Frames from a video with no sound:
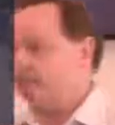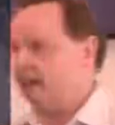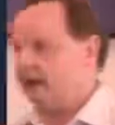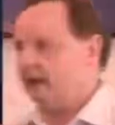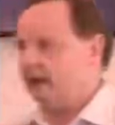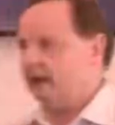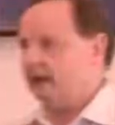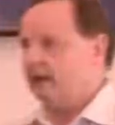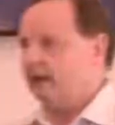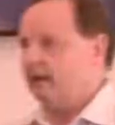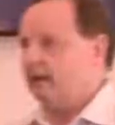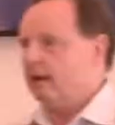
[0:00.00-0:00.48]
of
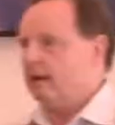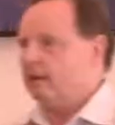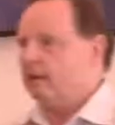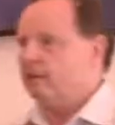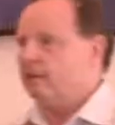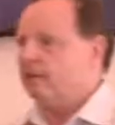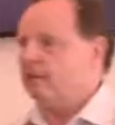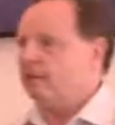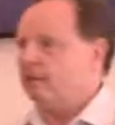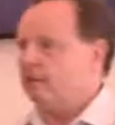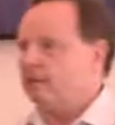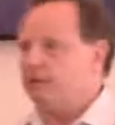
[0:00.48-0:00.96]
me,
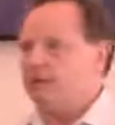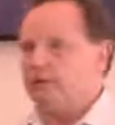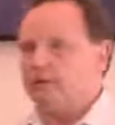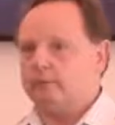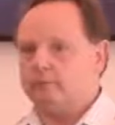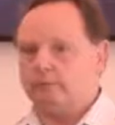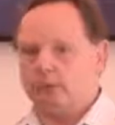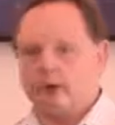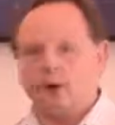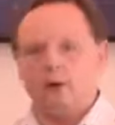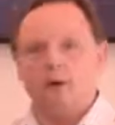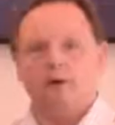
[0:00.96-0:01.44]
but there's
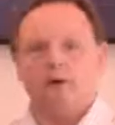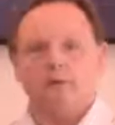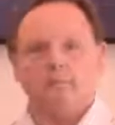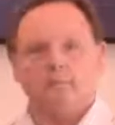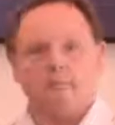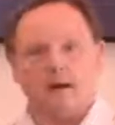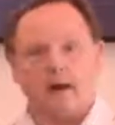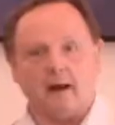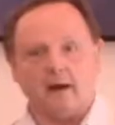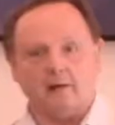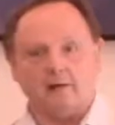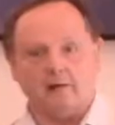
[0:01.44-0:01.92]
this
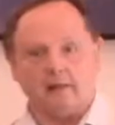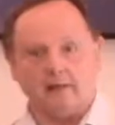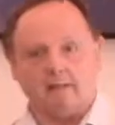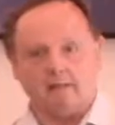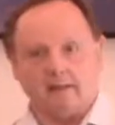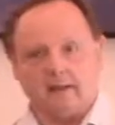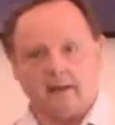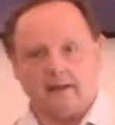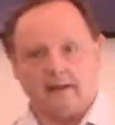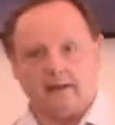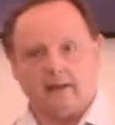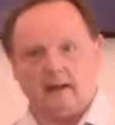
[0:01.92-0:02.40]
broken part of
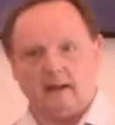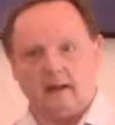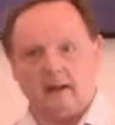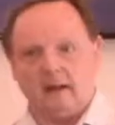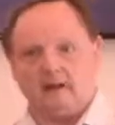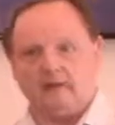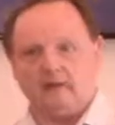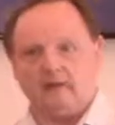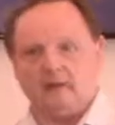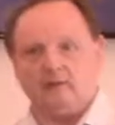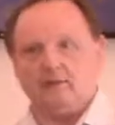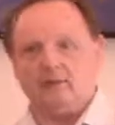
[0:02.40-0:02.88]
me,
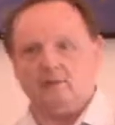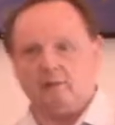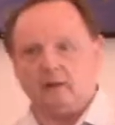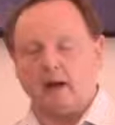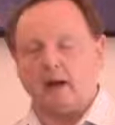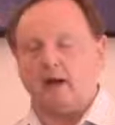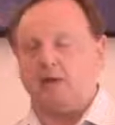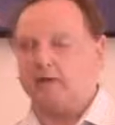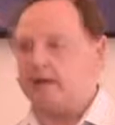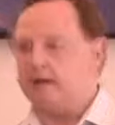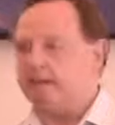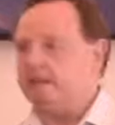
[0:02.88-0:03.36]
and this
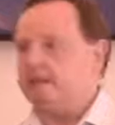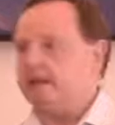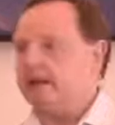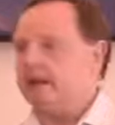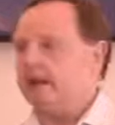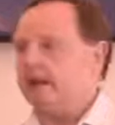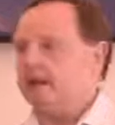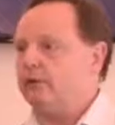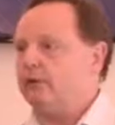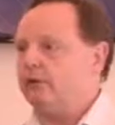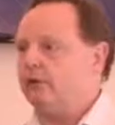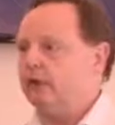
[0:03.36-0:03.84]
part of
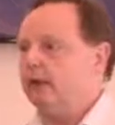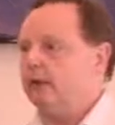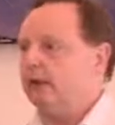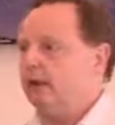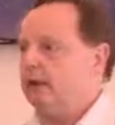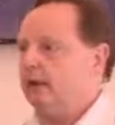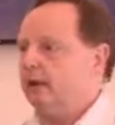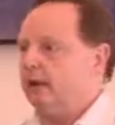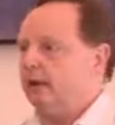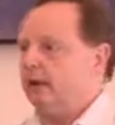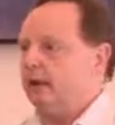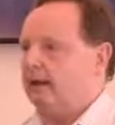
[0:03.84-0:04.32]
me is
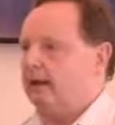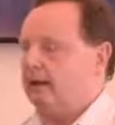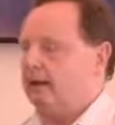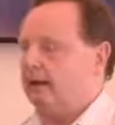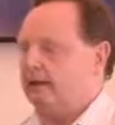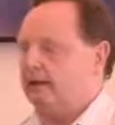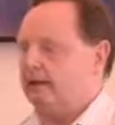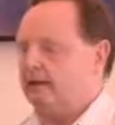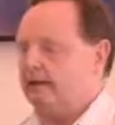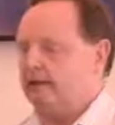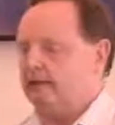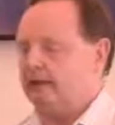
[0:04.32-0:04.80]

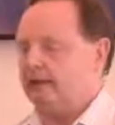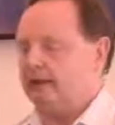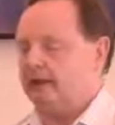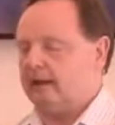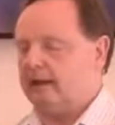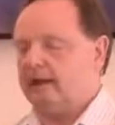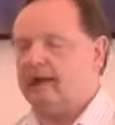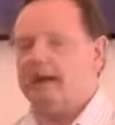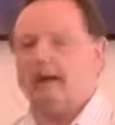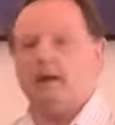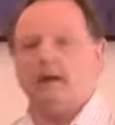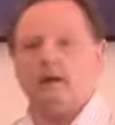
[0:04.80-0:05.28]
it needs
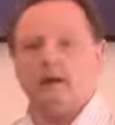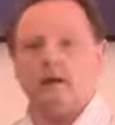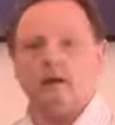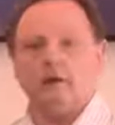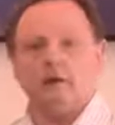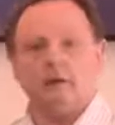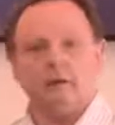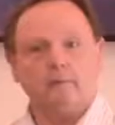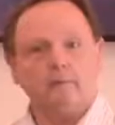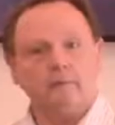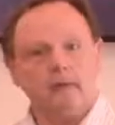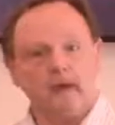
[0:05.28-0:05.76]
healing
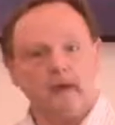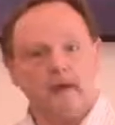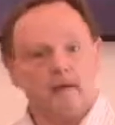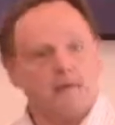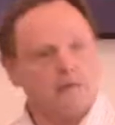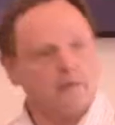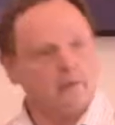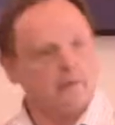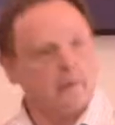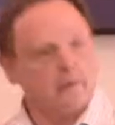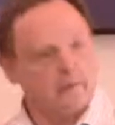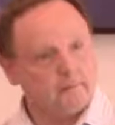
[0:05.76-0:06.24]
and some
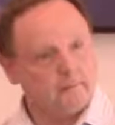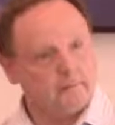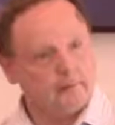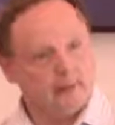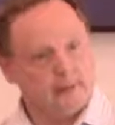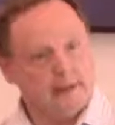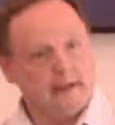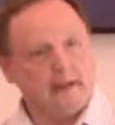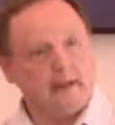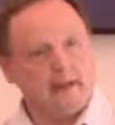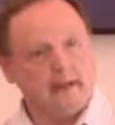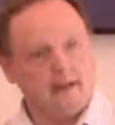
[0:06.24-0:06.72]
kind of
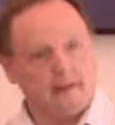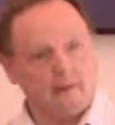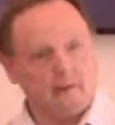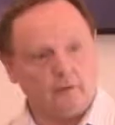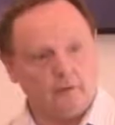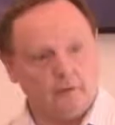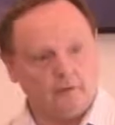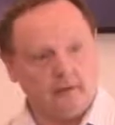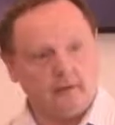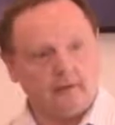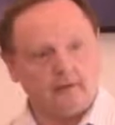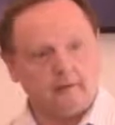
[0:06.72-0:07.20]
healing
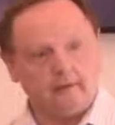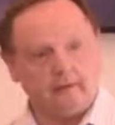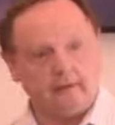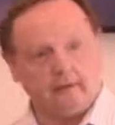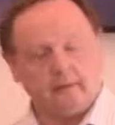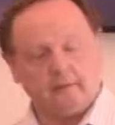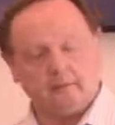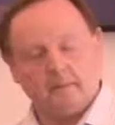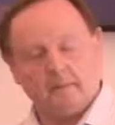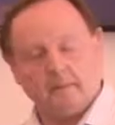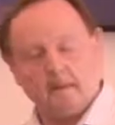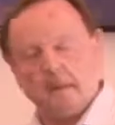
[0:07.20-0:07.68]
will fix
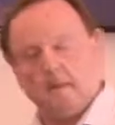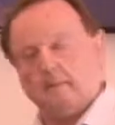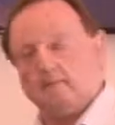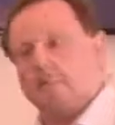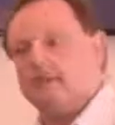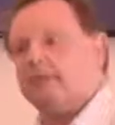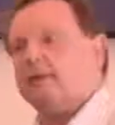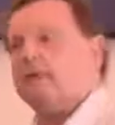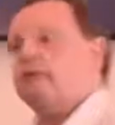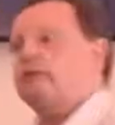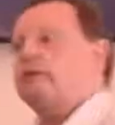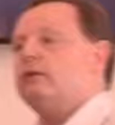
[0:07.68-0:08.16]
it.
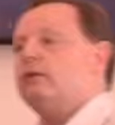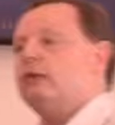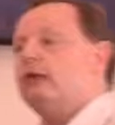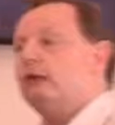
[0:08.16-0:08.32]
But there's